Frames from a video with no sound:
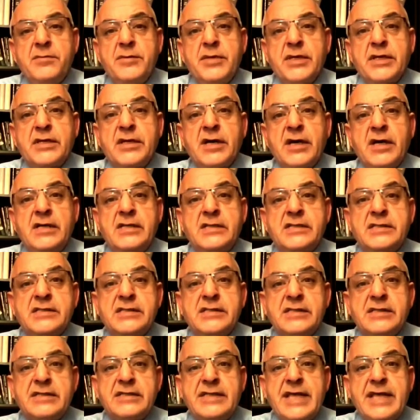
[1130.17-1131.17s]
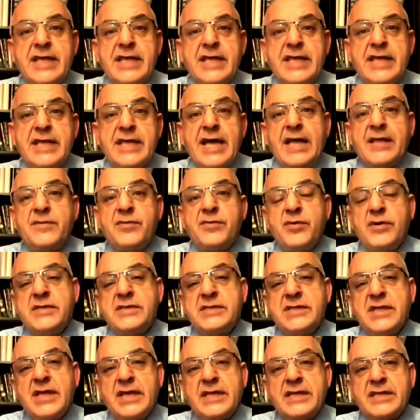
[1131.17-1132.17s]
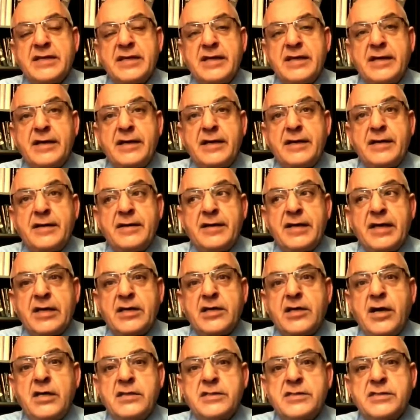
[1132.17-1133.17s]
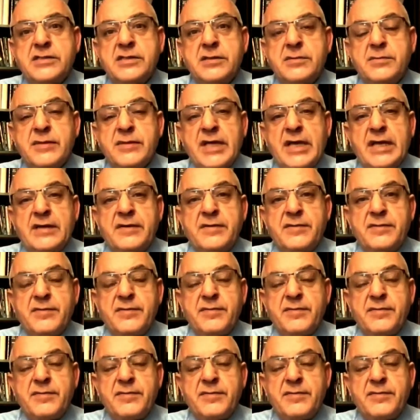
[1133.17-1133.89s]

Because that was like a custom, like